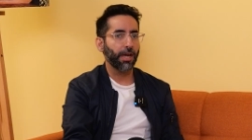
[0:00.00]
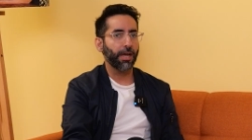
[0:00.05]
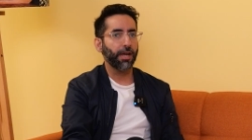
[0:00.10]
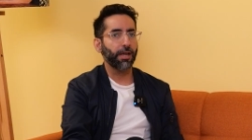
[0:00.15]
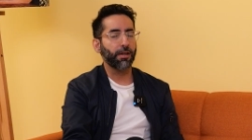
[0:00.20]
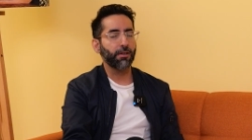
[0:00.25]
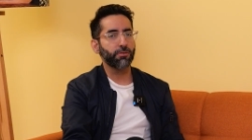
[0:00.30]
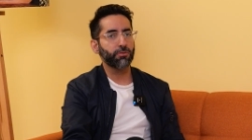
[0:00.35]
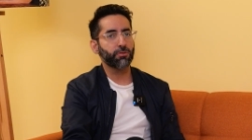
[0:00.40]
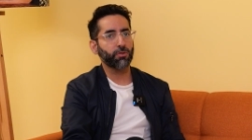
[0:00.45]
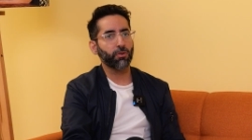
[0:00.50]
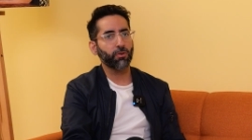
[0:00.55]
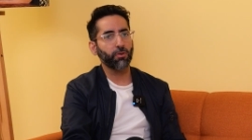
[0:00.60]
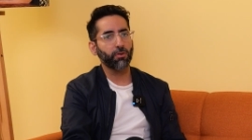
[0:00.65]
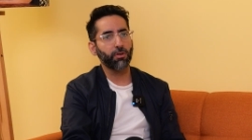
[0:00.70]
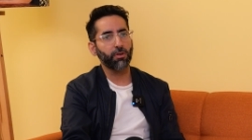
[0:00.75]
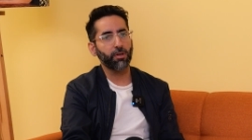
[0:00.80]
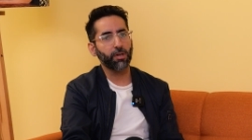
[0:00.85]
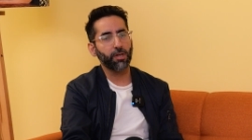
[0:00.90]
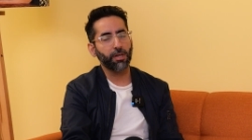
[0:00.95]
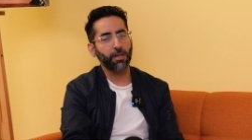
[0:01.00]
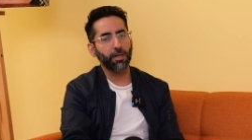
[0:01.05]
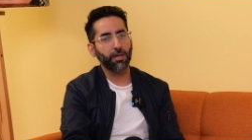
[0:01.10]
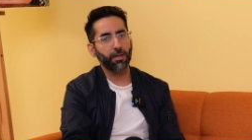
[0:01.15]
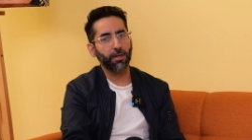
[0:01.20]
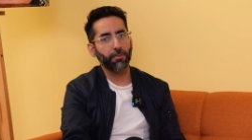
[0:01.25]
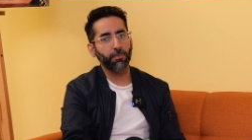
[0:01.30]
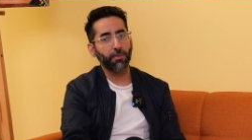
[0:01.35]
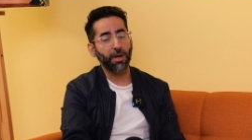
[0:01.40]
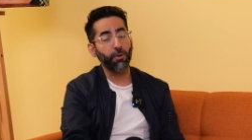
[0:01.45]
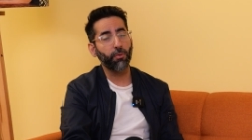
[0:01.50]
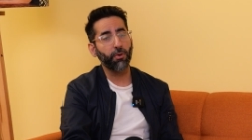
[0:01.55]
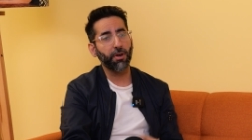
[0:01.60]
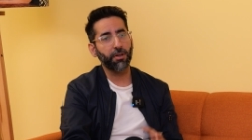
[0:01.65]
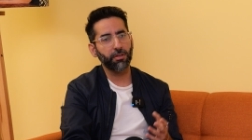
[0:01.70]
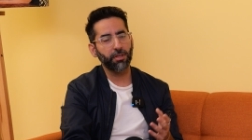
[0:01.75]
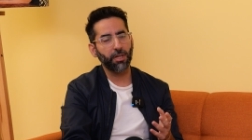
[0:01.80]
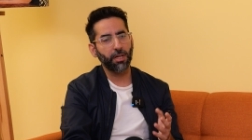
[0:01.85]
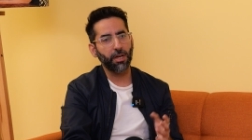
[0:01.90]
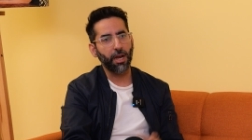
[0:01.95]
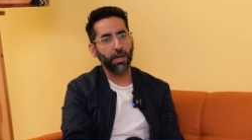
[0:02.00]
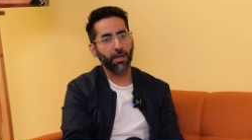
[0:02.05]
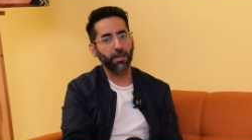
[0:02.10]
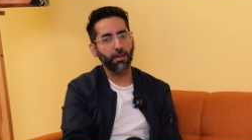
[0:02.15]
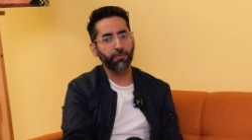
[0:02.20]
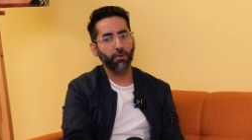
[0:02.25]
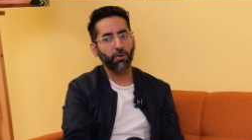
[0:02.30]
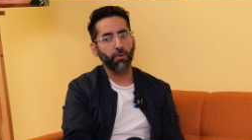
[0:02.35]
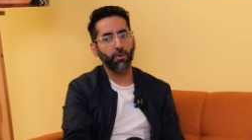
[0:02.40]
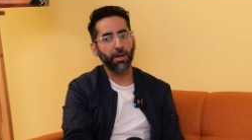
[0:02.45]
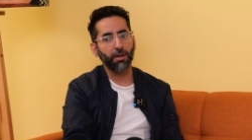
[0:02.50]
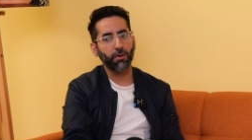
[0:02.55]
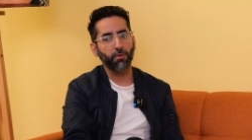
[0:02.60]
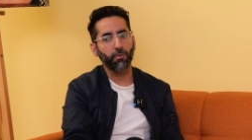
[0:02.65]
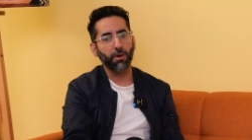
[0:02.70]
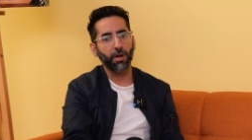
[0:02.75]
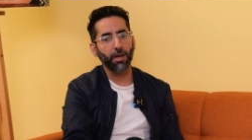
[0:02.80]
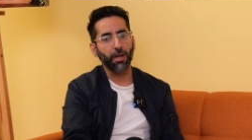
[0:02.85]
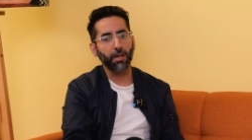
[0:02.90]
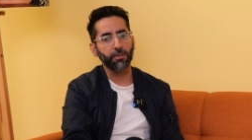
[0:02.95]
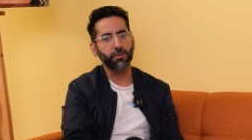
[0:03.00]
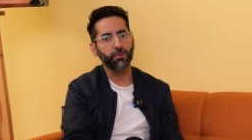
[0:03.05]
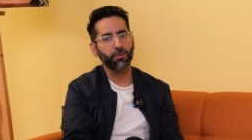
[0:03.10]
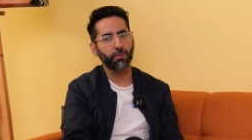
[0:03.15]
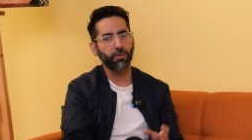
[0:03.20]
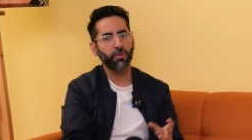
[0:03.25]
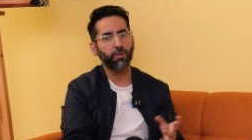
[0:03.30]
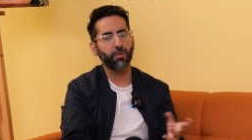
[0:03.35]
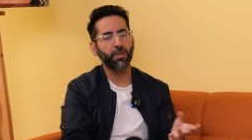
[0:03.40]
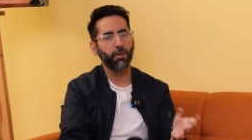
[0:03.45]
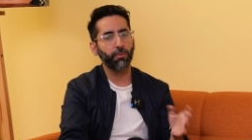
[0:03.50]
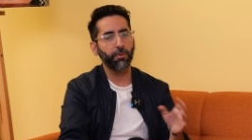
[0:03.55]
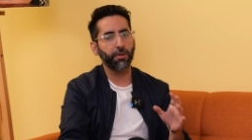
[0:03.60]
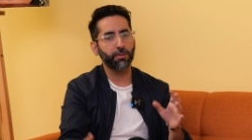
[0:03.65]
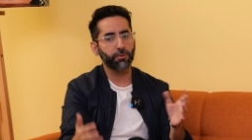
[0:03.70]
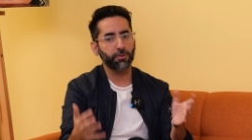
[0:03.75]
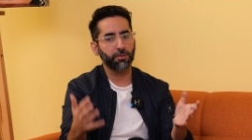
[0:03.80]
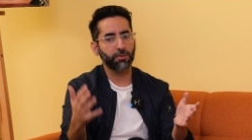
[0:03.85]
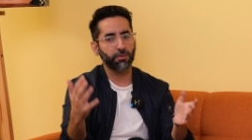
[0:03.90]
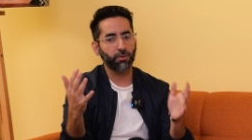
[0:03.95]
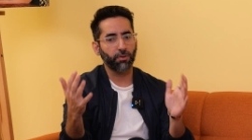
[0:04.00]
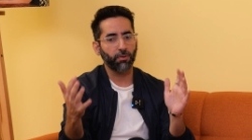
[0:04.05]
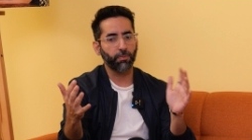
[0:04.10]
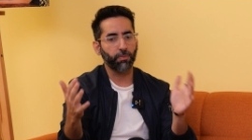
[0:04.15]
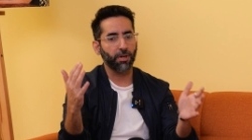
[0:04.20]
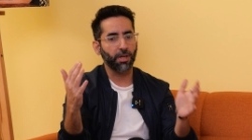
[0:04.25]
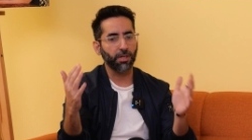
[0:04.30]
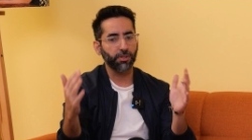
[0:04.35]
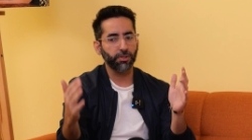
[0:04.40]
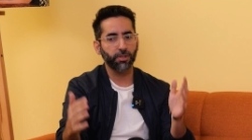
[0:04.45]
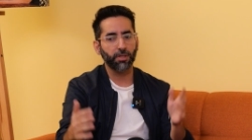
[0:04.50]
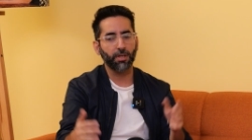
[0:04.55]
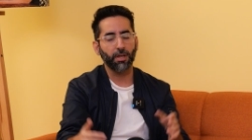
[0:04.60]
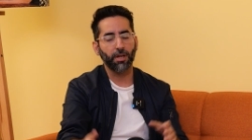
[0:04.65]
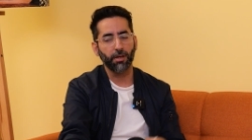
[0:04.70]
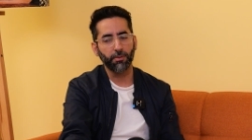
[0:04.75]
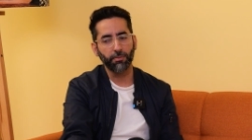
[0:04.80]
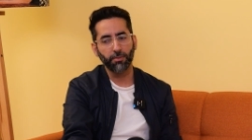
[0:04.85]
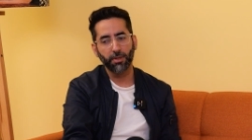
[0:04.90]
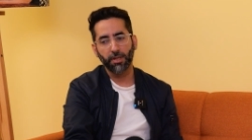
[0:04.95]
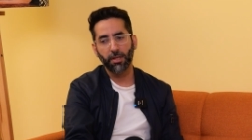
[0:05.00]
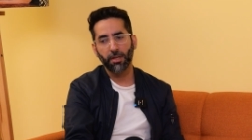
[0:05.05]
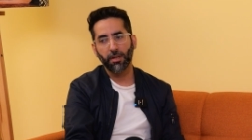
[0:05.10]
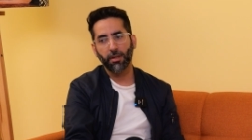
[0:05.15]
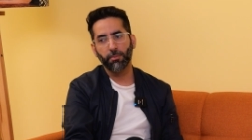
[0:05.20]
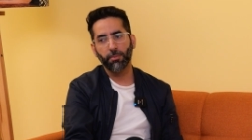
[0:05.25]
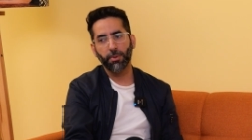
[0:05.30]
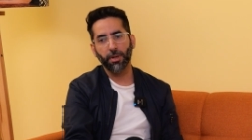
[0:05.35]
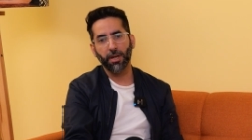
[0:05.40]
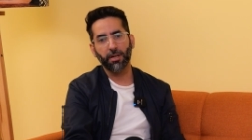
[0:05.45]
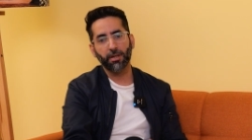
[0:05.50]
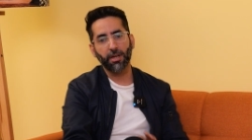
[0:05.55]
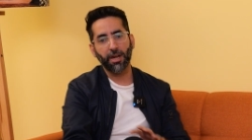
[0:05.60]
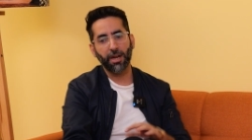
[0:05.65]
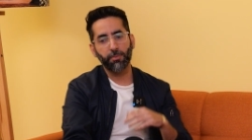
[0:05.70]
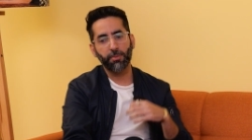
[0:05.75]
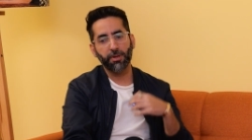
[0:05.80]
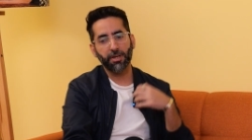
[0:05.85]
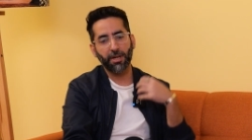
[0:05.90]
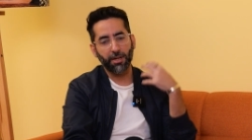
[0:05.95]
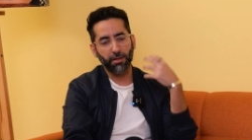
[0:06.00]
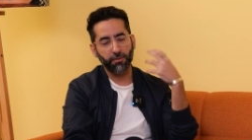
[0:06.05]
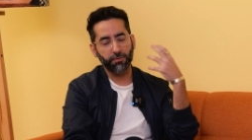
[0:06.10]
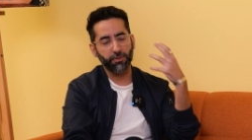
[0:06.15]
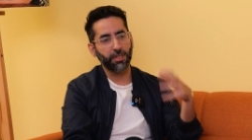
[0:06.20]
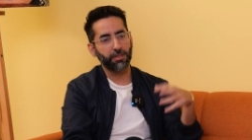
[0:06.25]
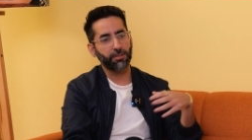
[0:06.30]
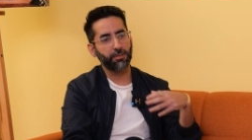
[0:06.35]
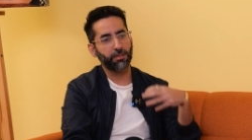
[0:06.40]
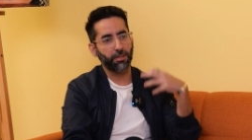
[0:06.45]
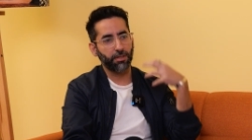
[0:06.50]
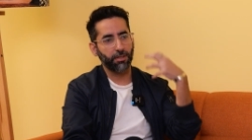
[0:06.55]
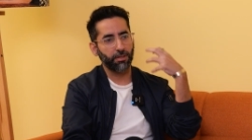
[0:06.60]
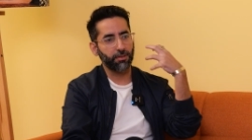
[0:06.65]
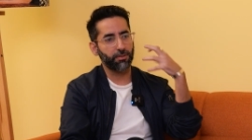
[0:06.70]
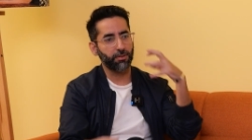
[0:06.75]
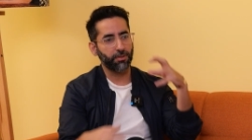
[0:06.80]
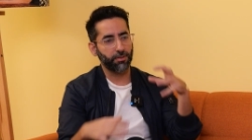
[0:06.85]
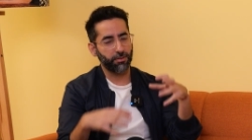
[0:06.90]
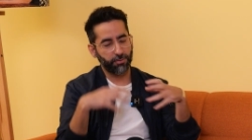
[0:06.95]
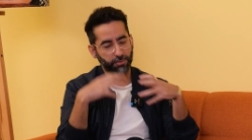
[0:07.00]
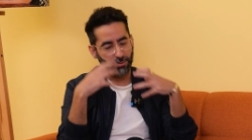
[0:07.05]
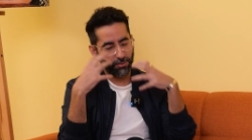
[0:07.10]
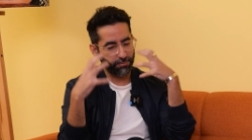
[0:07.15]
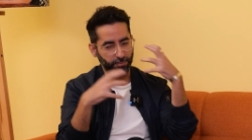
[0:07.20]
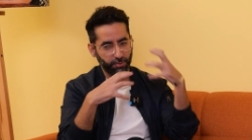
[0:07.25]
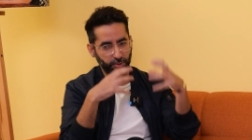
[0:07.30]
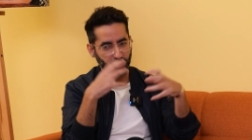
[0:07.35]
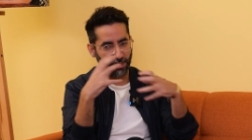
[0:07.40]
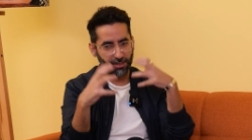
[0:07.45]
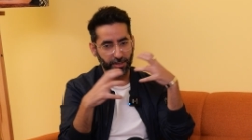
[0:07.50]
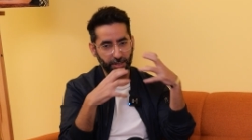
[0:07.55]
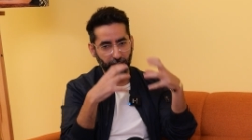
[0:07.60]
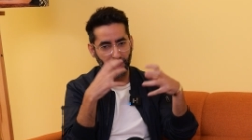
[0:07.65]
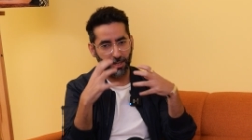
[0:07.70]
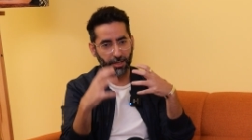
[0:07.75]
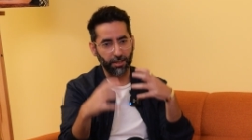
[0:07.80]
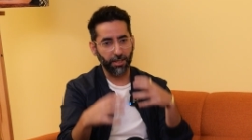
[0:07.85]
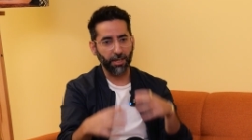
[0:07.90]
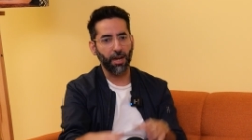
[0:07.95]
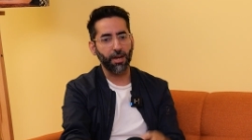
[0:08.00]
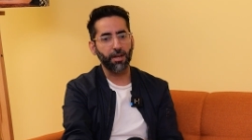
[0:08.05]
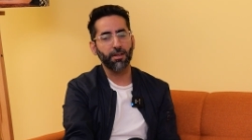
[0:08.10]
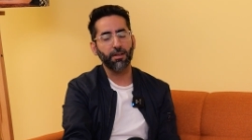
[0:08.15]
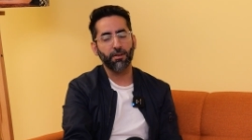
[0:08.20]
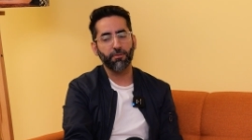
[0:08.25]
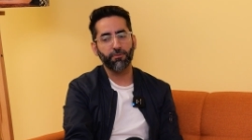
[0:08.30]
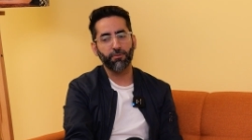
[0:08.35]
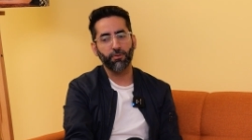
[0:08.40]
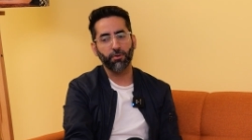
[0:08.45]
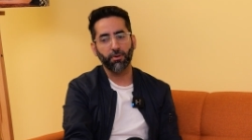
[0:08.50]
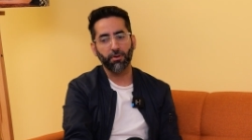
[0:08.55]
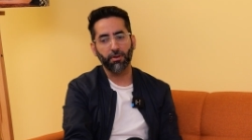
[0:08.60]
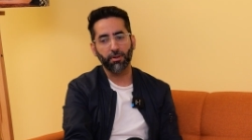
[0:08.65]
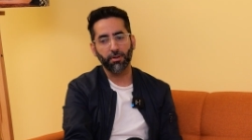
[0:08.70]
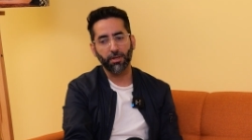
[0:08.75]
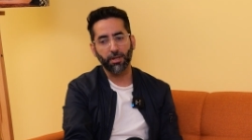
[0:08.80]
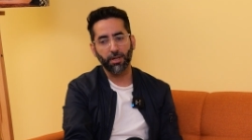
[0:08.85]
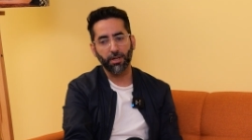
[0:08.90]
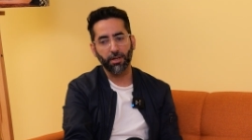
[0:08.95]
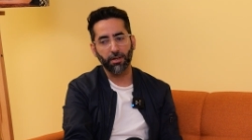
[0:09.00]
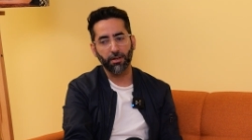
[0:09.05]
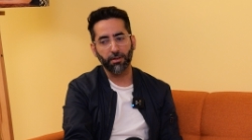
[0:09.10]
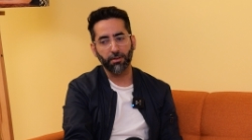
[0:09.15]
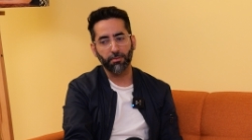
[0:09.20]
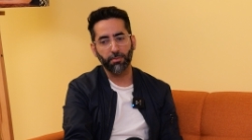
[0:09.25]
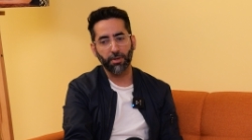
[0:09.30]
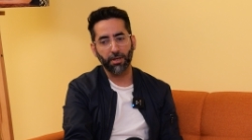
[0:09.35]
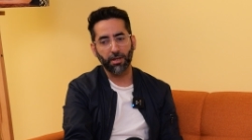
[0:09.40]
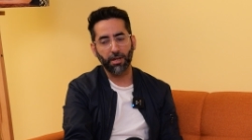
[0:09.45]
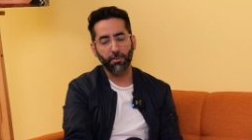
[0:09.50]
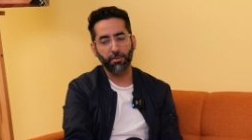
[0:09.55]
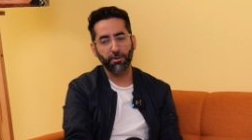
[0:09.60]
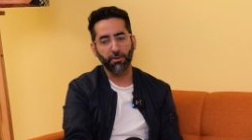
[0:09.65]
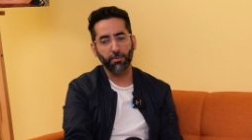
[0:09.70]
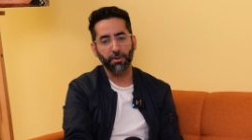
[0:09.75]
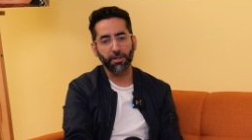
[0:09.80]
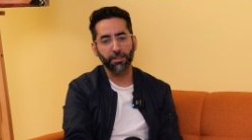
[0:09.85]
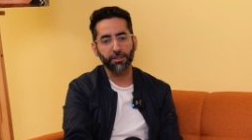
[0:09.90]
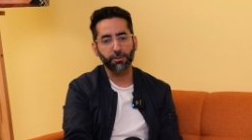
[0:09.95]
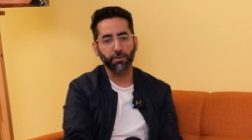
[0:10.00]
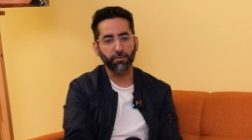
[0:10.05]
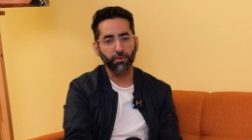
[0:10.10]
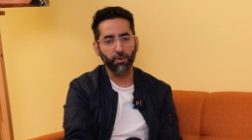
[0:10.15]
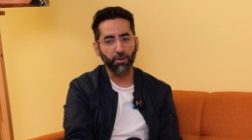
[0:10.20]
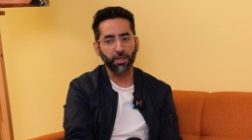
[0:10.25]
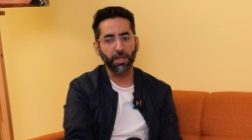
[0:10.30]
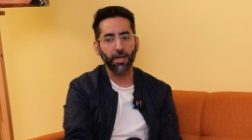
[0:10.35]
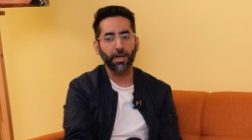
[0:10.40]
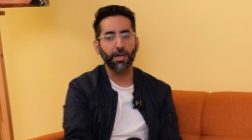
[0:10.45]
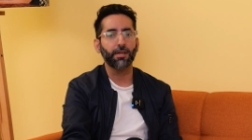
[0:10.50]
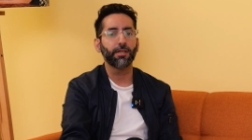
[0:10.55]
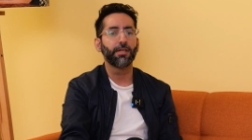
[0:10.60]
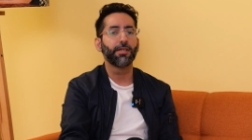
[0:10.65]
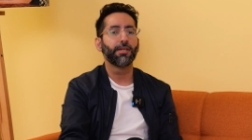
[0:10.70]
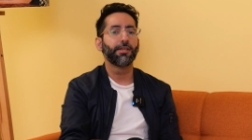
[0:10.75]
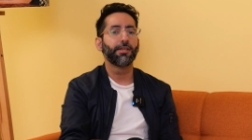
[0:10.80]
And so I worked on that idea for quite a while. So 3 weeks was the sort of production time. But I'd been kind of gestating the idea for a couple of months before that.